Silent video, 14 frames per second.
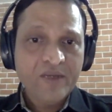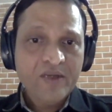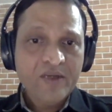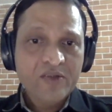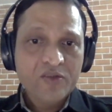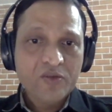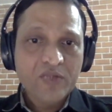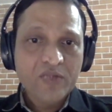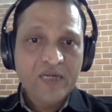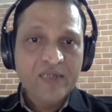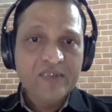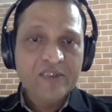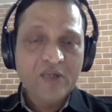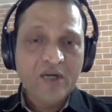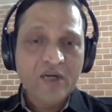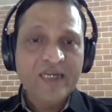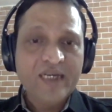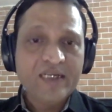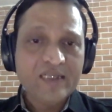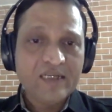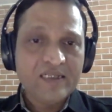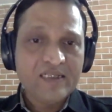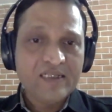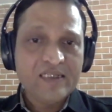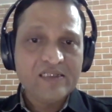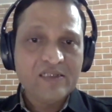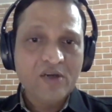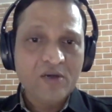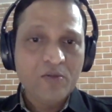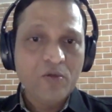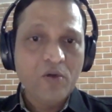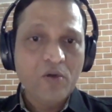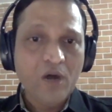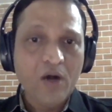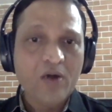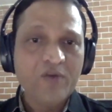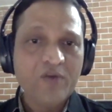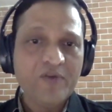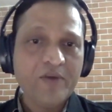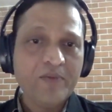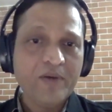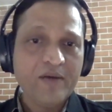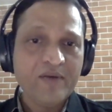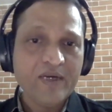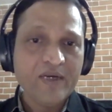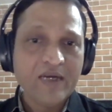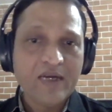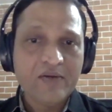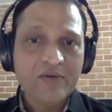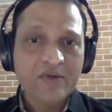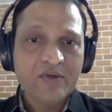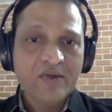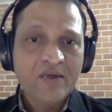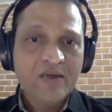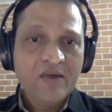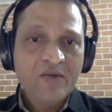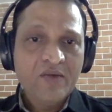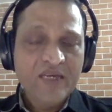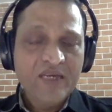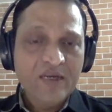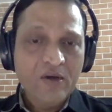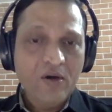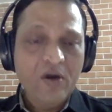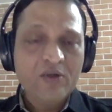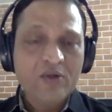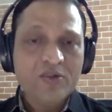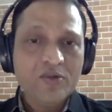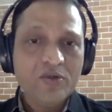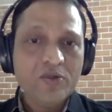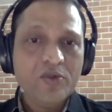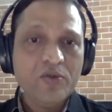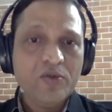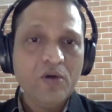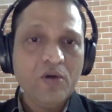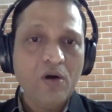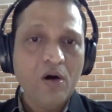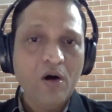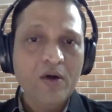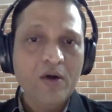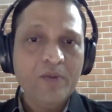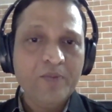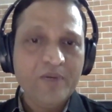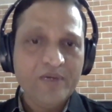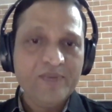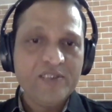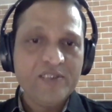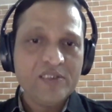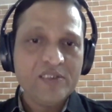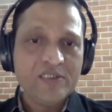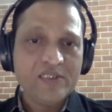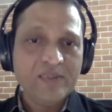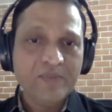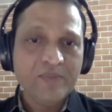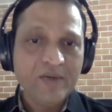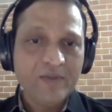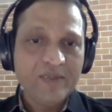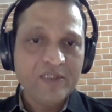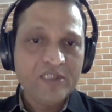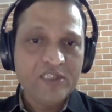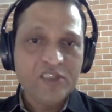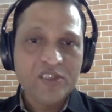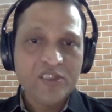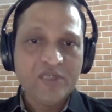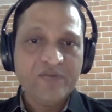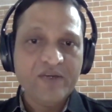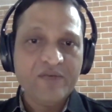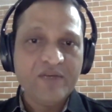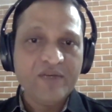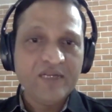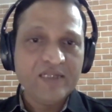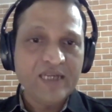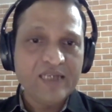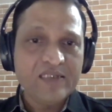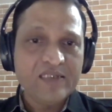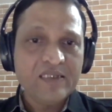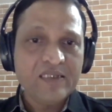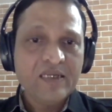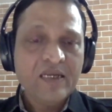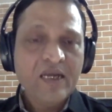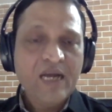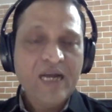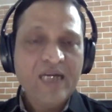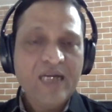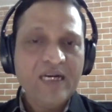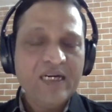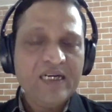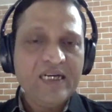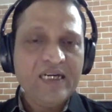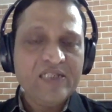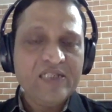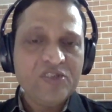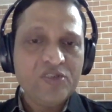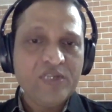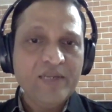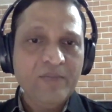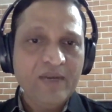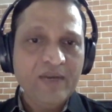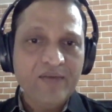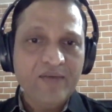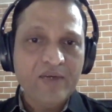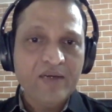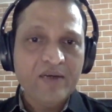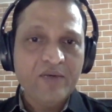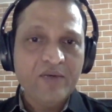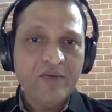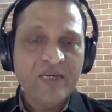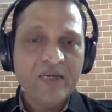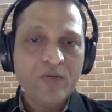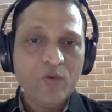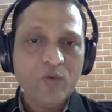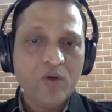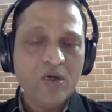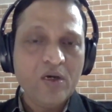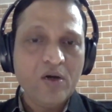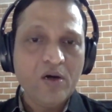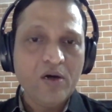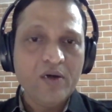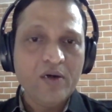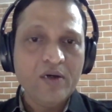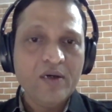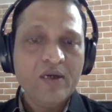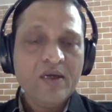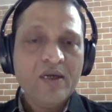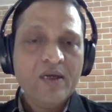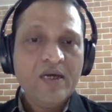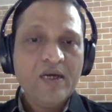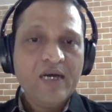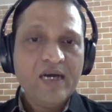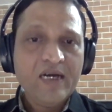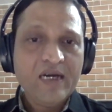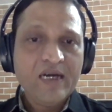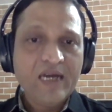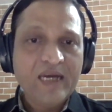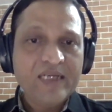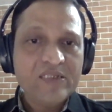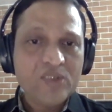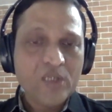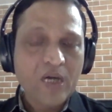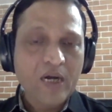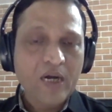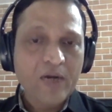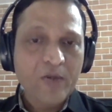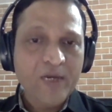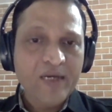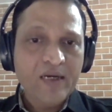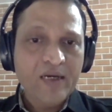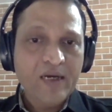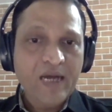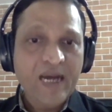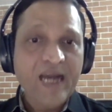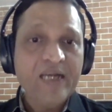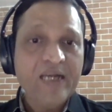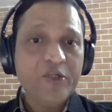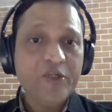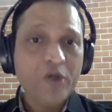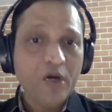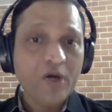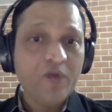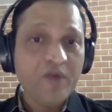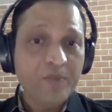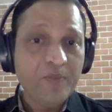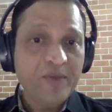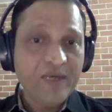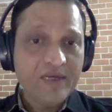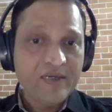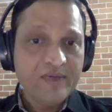so that your data does not move out of your private cloud. We can also do on-premises implementation. We have done that. And at an extreme level, we can work on our client's hardware and your VPN